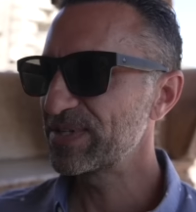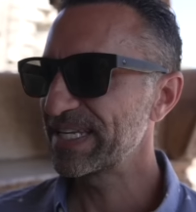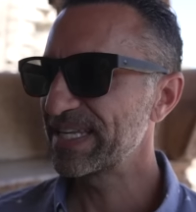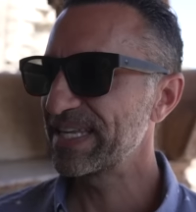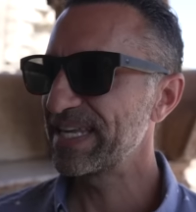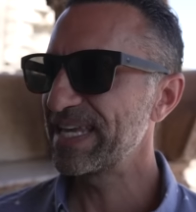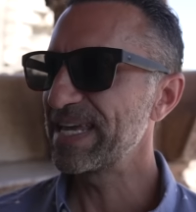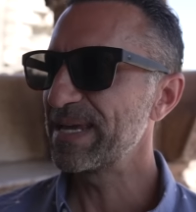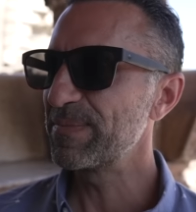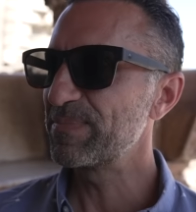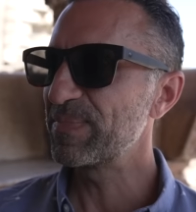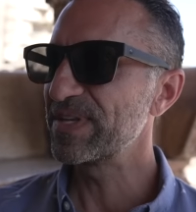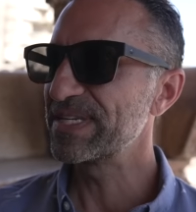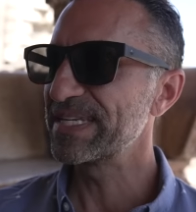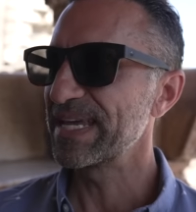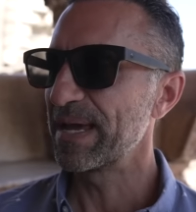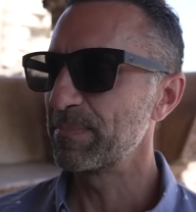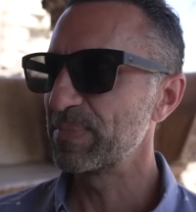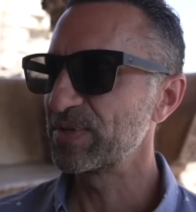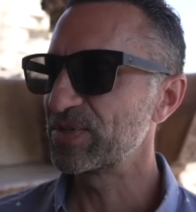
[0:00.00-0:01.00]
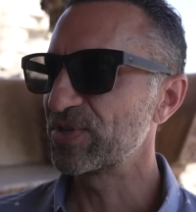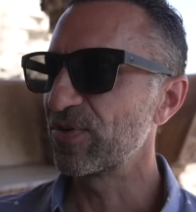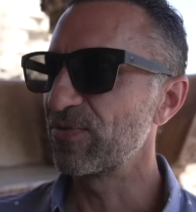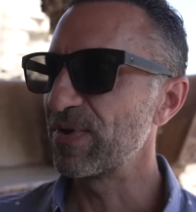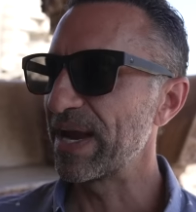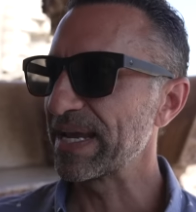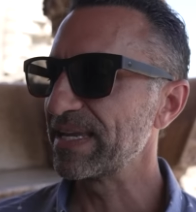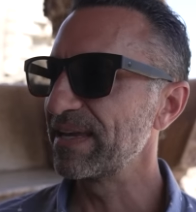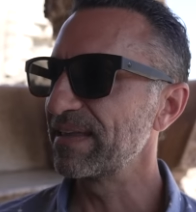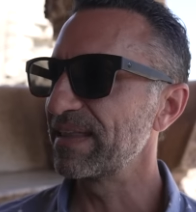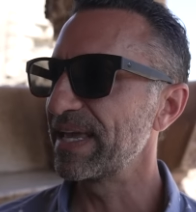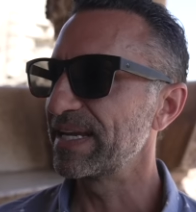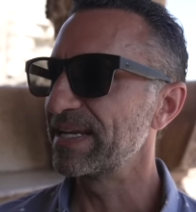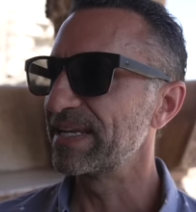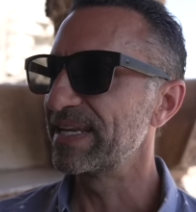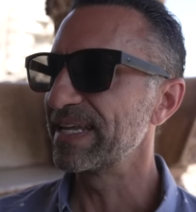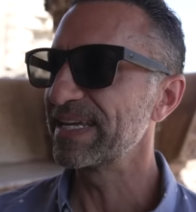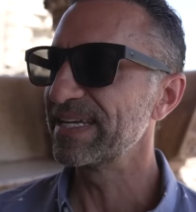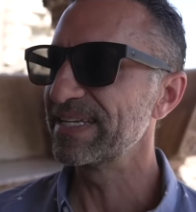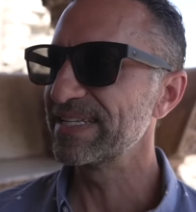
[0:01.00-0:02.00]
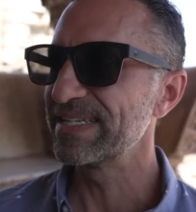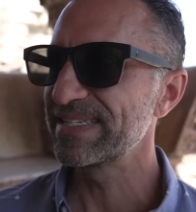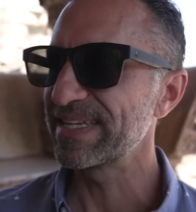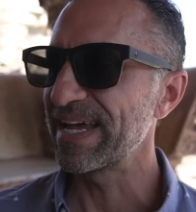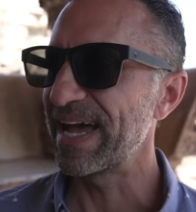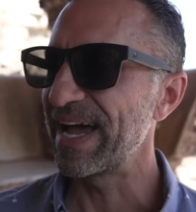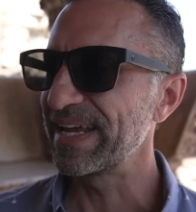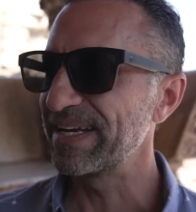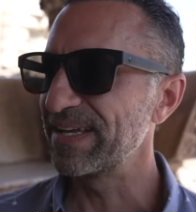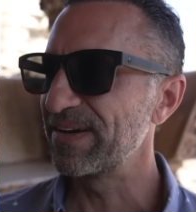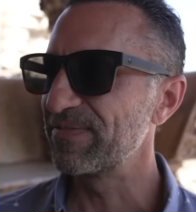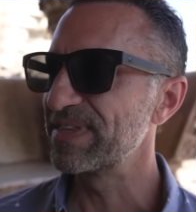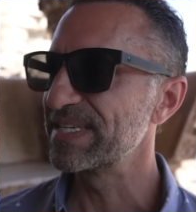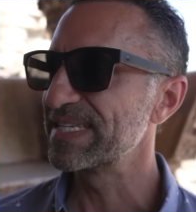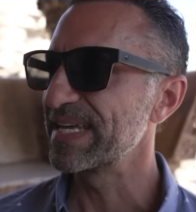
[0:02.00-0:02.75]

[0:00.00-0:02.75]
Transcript: to keep the temperature regulated inside of the